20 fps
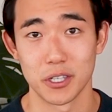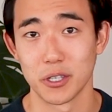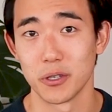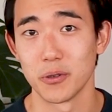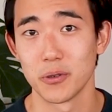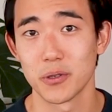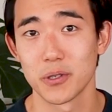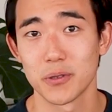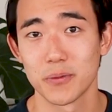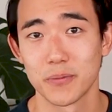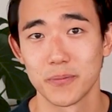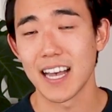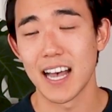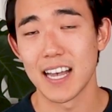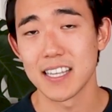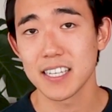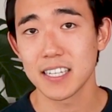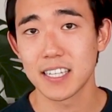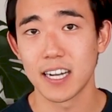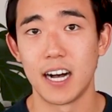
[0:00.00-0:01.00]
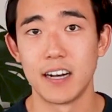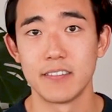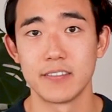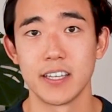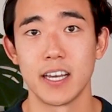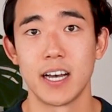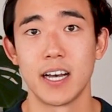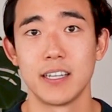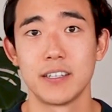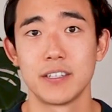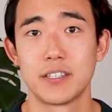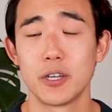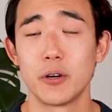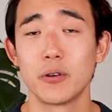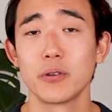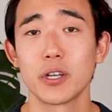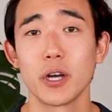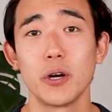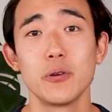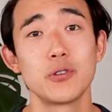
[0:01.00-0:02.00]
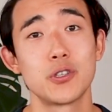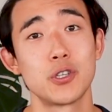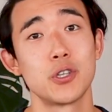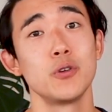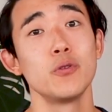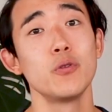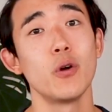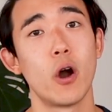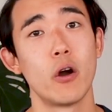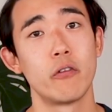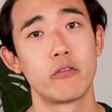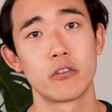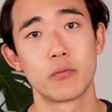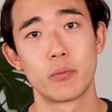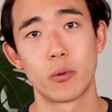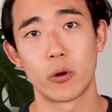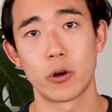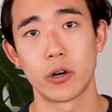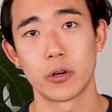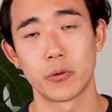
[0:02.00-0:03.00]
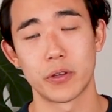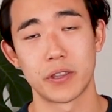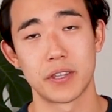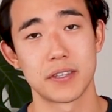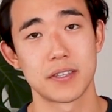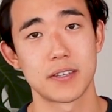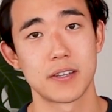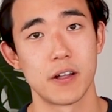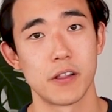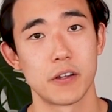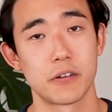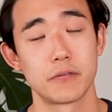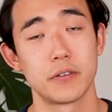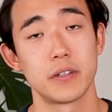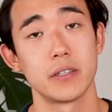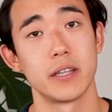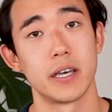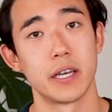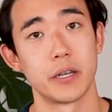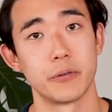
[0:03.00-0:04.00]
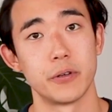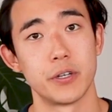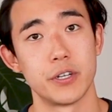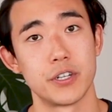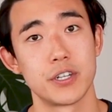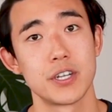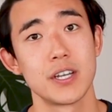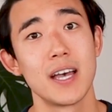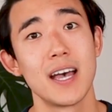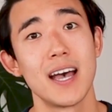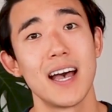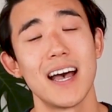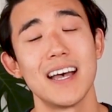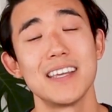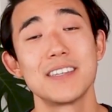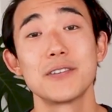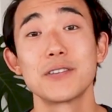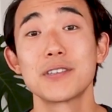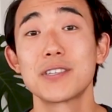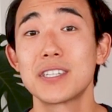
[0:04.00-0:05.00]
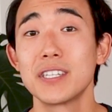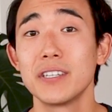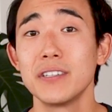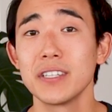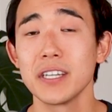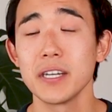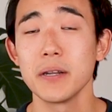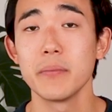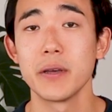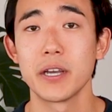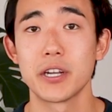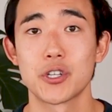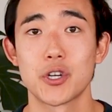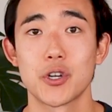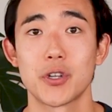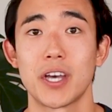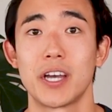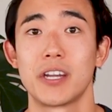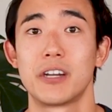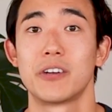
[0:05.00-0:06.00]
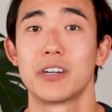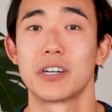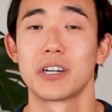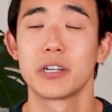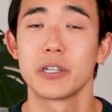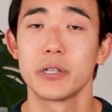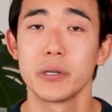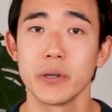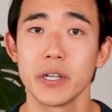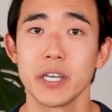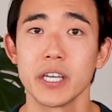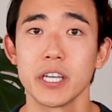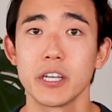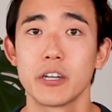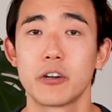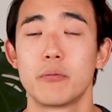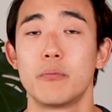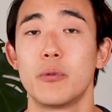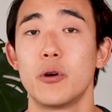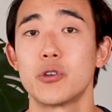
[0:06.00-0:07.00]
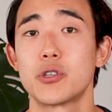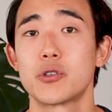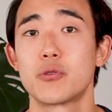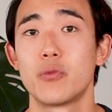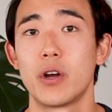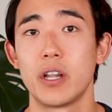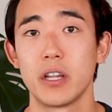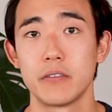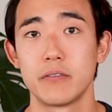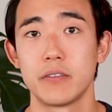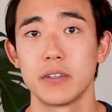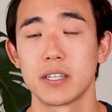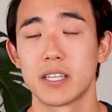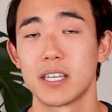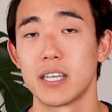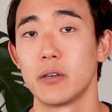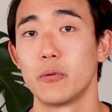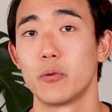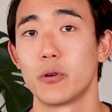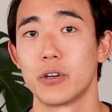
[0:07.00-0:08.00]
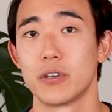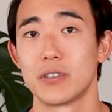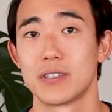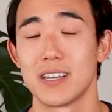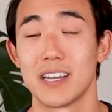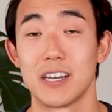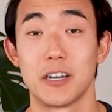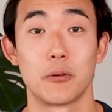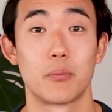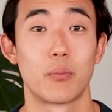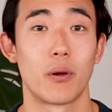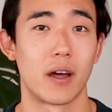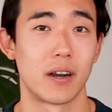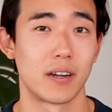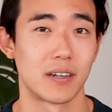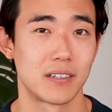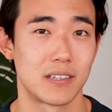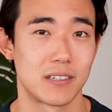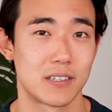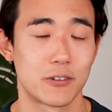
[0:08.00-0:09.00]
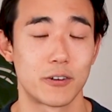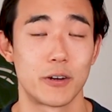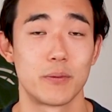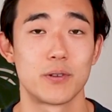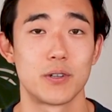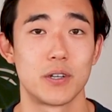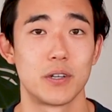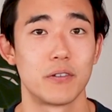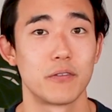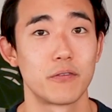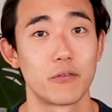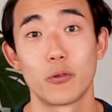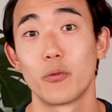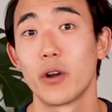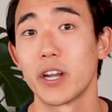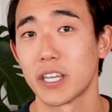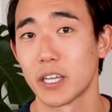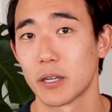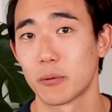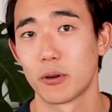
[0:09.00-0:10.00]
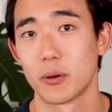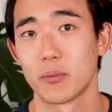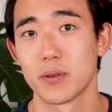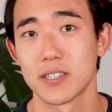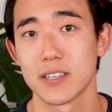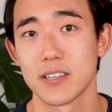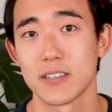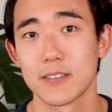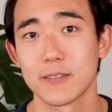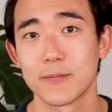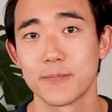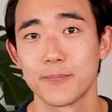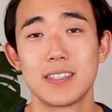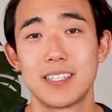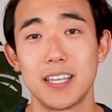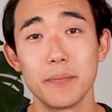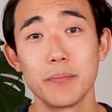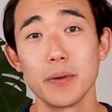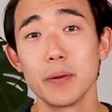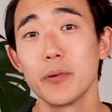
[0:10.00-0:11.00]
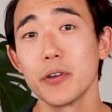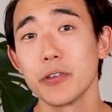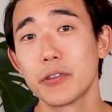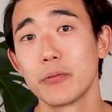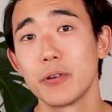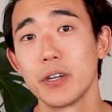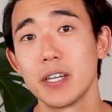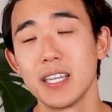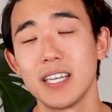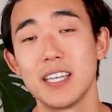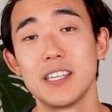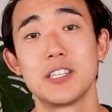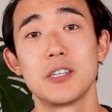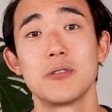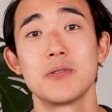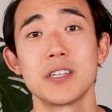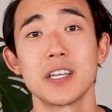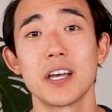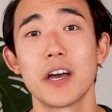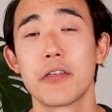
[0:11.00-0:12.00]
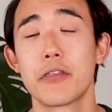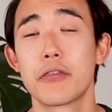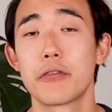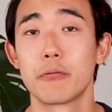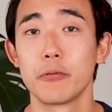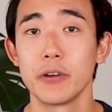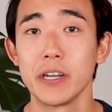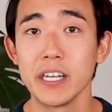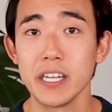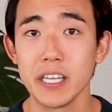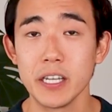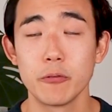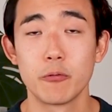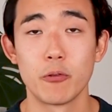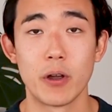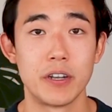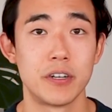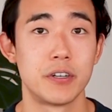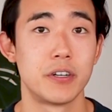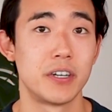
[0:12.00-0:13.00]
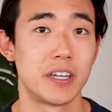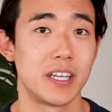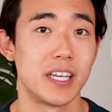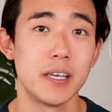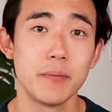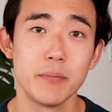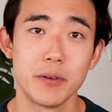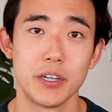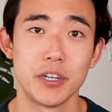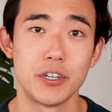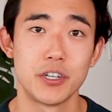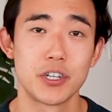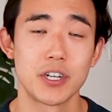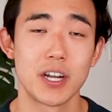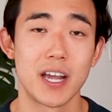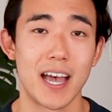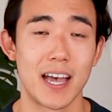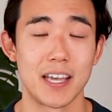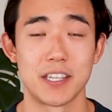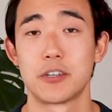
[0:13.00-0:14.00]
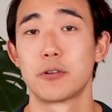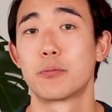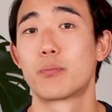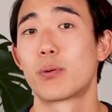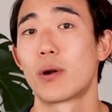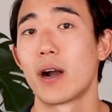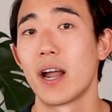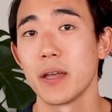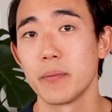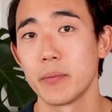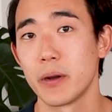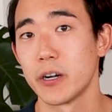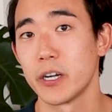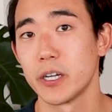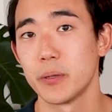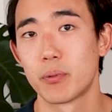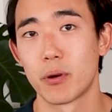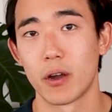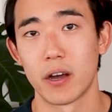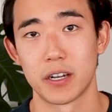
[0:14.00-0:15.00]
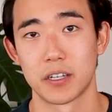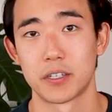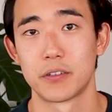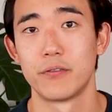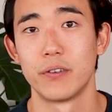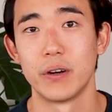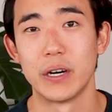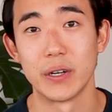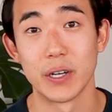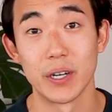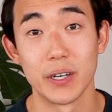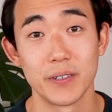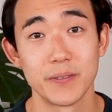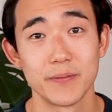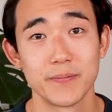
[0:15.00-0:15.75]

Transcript: use. As a caveat, don't go too overboard with this colorful language, as you'll still need to make sure that you're including your most relevant keywords in your product description for ranking purposes. Tip number three is using a 3D rendered image as your primary product photo.